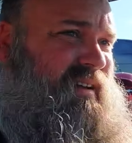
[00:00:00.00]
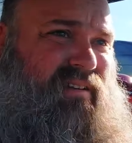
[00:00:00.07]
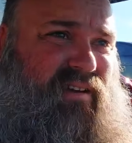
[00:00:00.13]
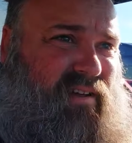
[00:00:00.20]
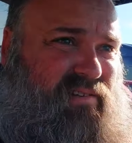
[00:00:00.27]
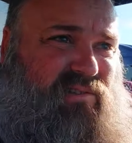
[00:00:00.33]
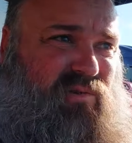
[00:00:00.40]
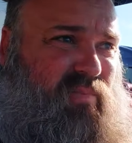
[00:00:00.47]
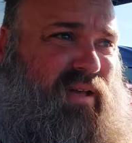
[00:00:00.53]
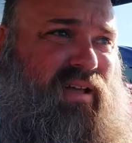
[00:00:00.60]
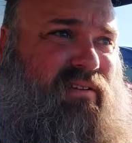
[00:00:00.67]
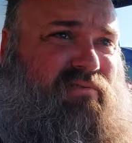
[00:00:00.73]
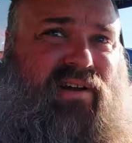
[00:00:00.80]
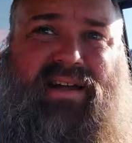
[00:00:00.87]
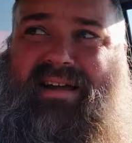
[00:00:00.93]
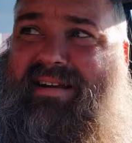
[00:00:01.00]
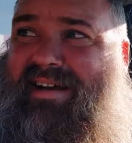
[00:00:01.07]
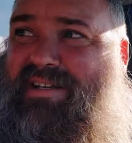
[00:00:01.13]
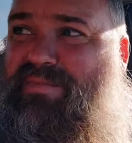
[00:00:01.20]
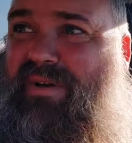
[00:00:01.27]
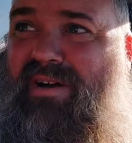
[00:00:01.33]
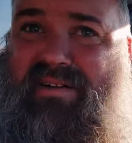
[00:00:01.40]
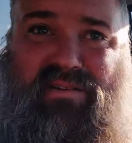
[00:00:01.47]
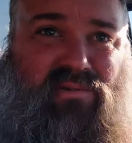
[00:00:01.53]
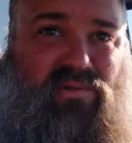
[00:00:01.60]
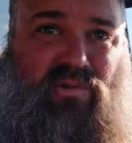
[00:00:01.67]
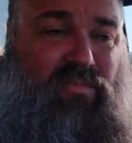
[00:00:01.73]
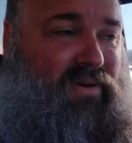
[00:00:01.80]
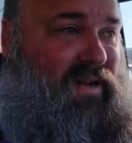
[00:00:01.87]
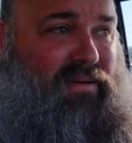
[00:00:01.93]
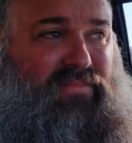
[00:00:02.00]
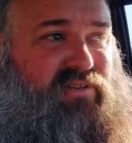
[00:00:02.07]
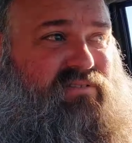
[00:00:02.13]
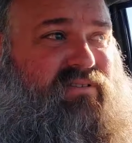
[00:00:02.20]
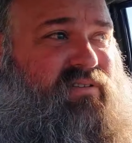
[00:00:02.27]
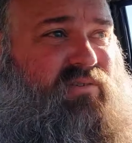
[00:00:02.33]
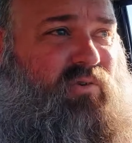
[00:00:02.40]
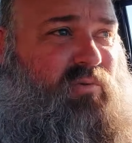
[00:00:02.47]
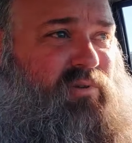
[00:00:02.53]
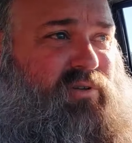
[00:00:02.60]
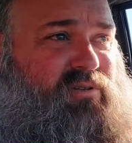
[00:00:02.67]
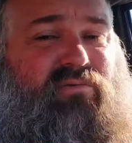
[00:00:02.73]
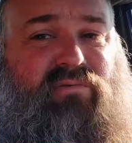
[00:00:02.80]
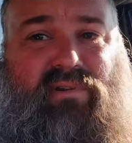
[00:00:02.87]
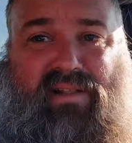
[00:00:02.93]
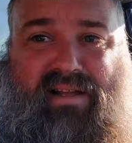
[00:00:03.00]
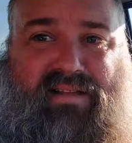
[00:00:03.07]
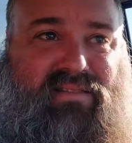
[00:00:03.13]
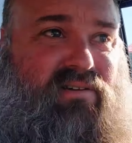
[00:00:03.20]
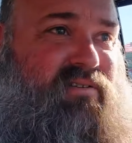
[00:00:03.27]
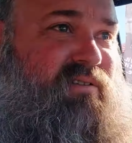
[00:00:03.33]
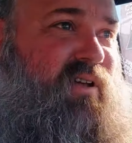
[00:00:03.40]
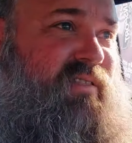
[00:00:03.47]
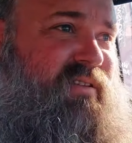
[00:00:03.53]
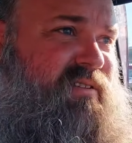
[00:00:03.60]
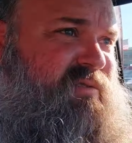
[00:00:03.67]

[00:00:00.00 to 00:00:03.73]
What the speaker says: and yes, you may have recognized me on YouTube, but I'm just the normal dude. Like, there's nothing